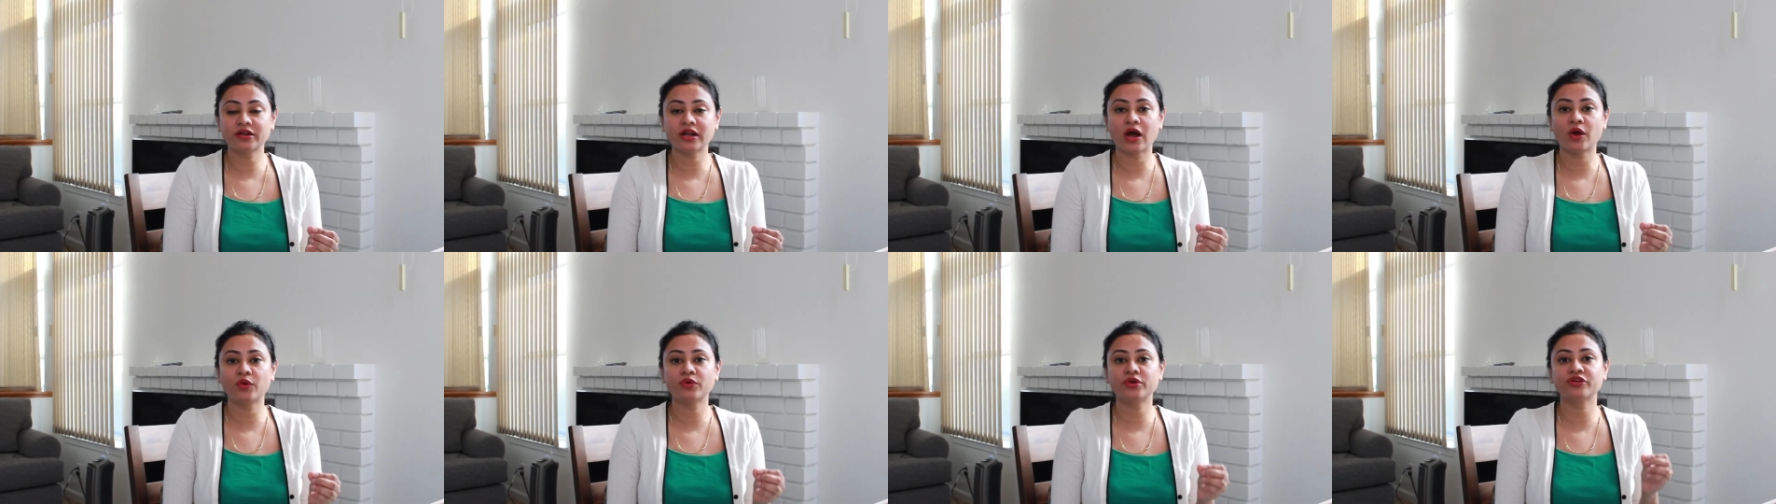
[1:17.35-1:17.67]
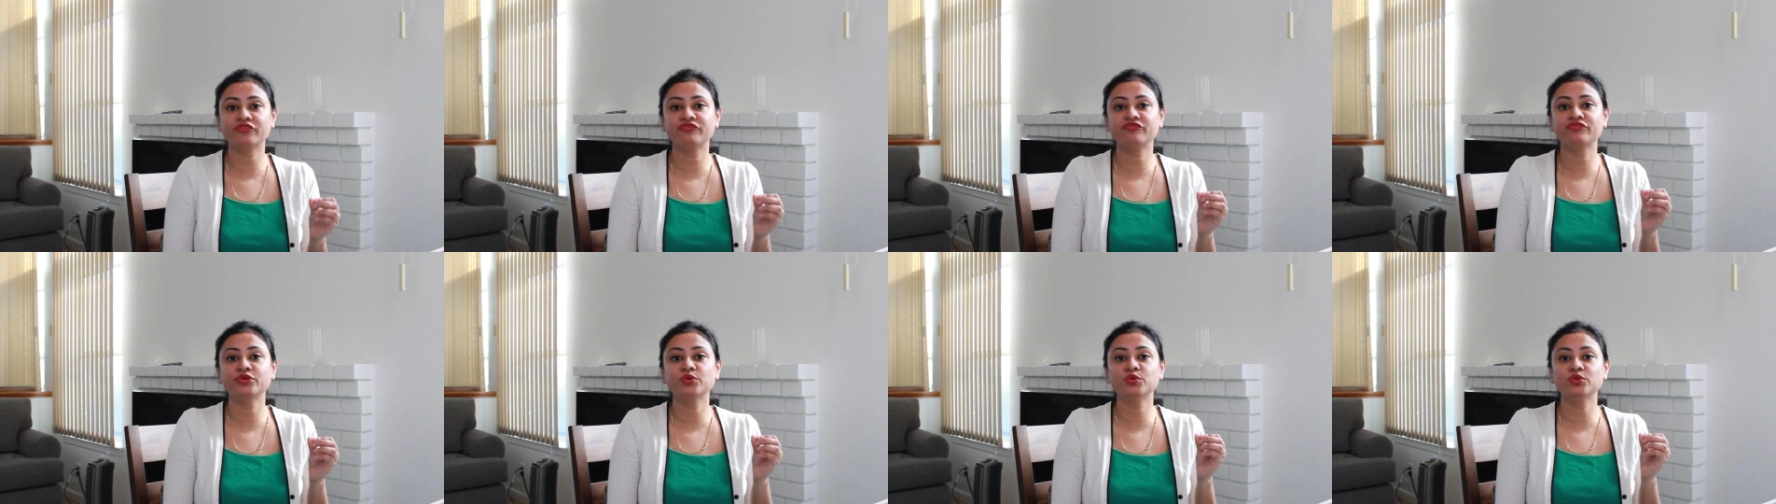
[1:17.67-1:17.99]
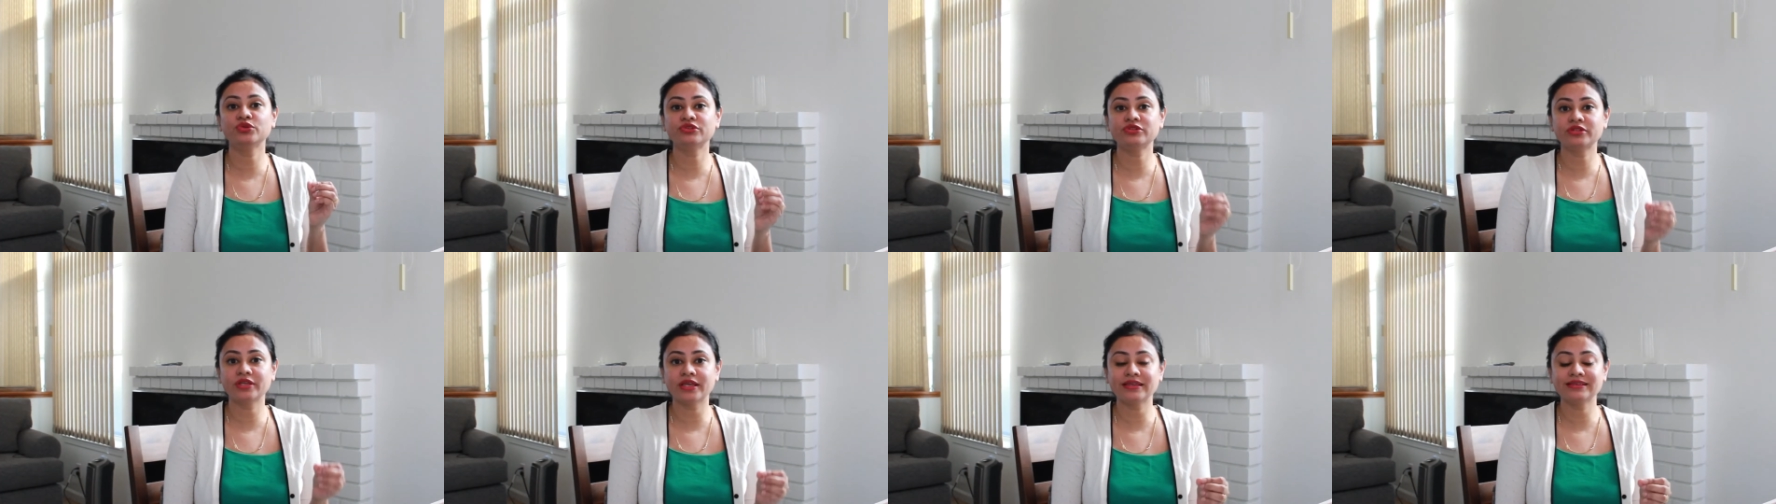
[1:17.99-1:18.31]
out a few
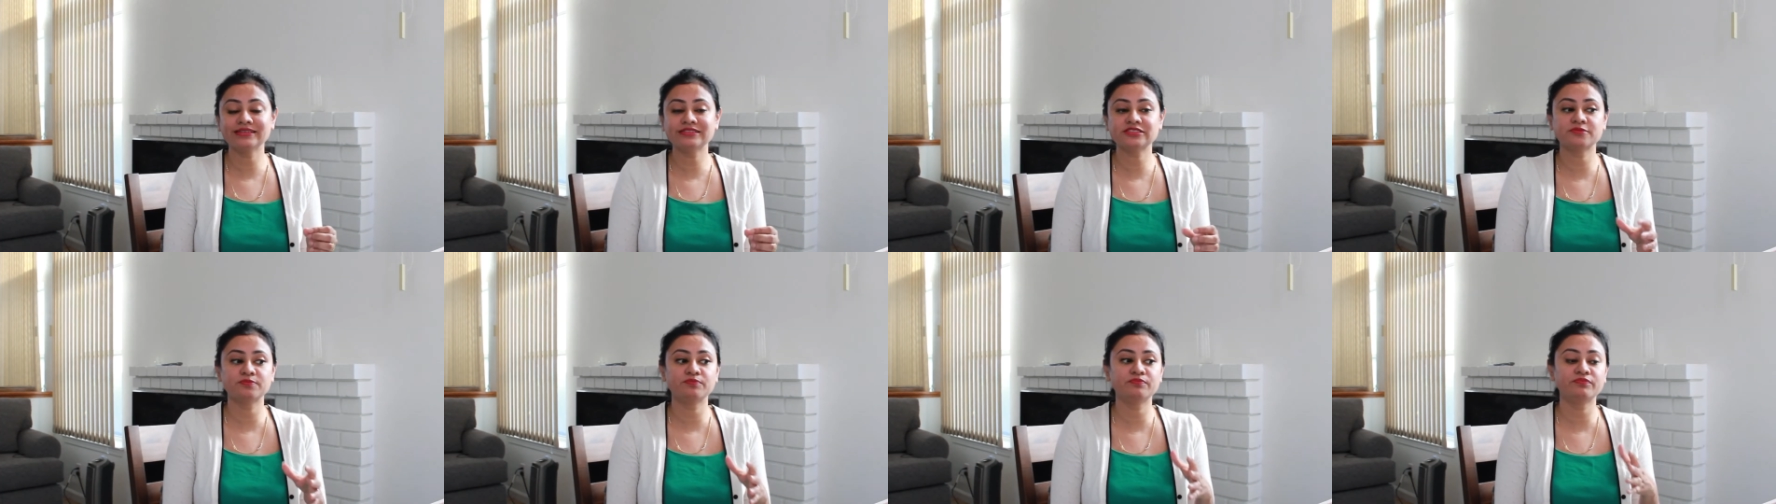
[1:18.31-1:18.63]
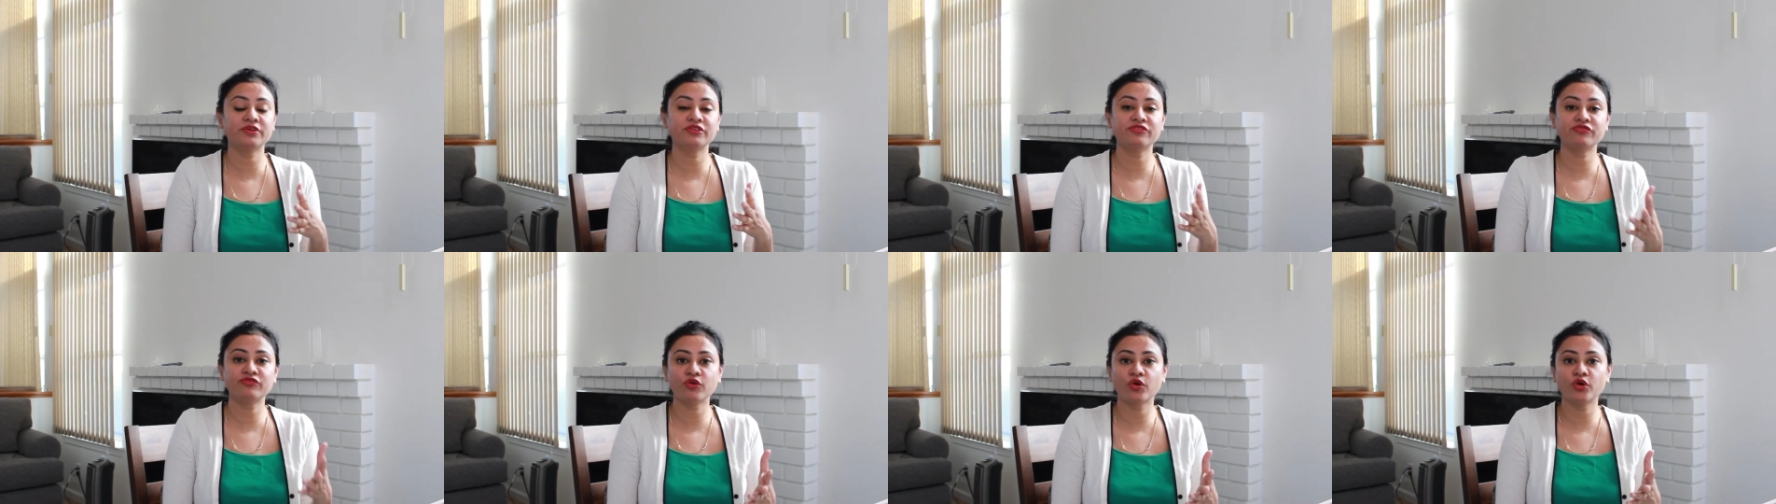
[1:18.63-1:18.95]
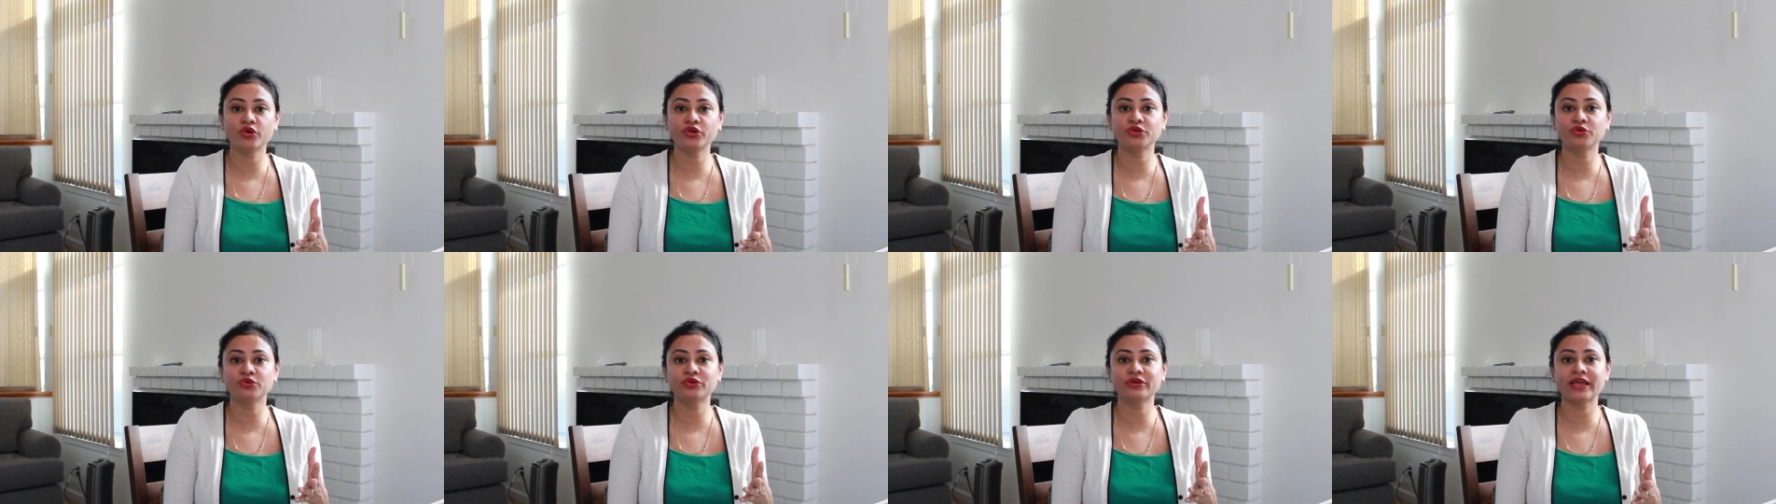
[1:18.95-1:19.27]
things before
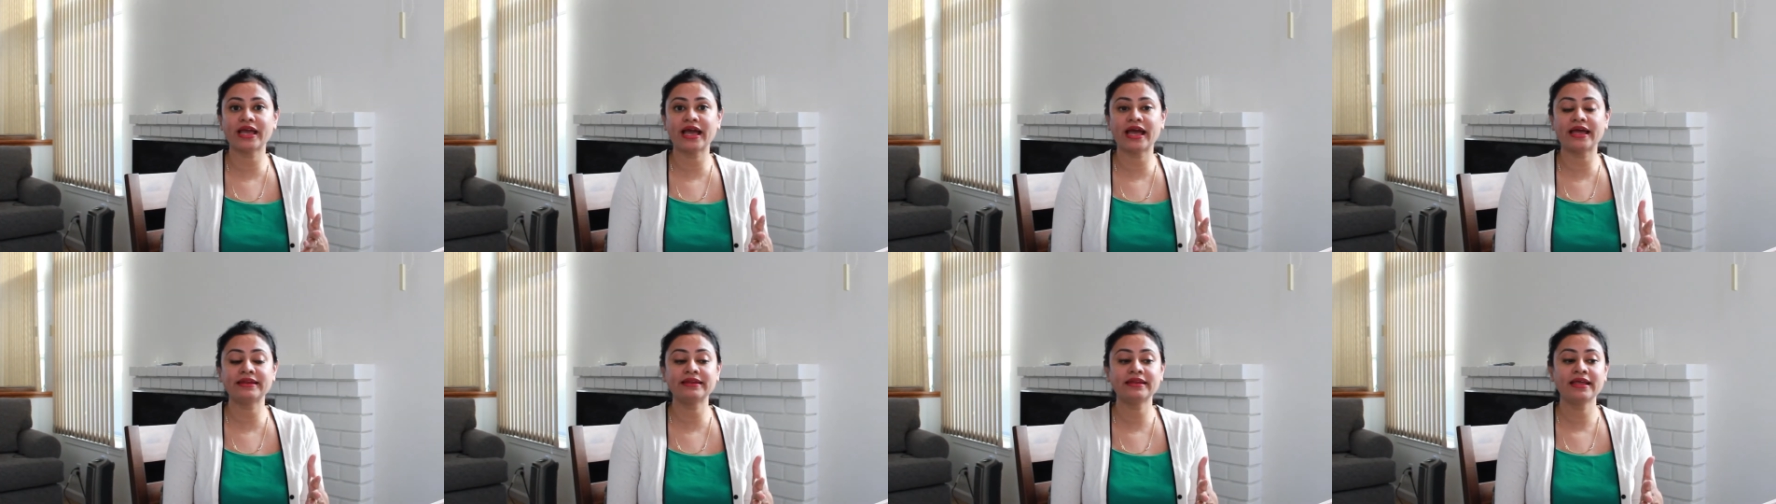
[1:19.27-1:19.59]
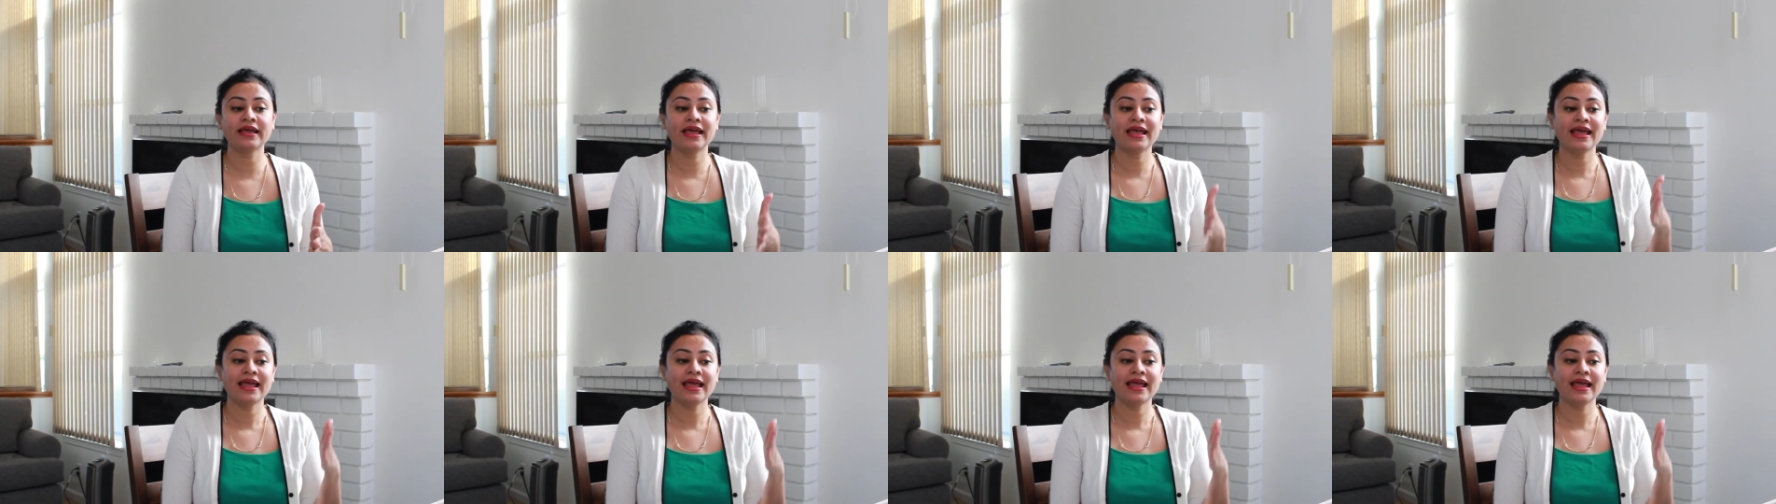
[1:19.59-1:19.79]
you can